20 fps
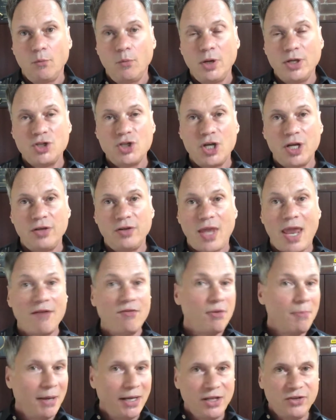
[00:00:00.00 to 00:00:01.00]
which is,
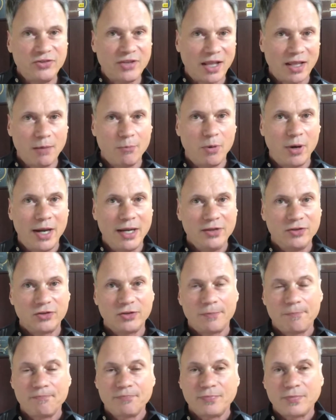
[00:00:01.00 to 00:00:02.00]
everybody
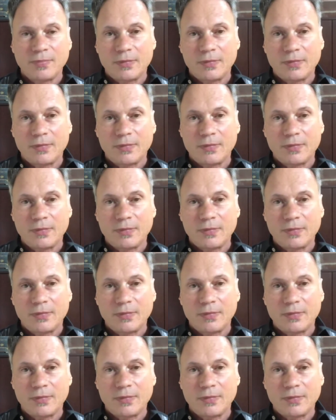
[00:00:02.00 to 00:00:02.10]
celebrates.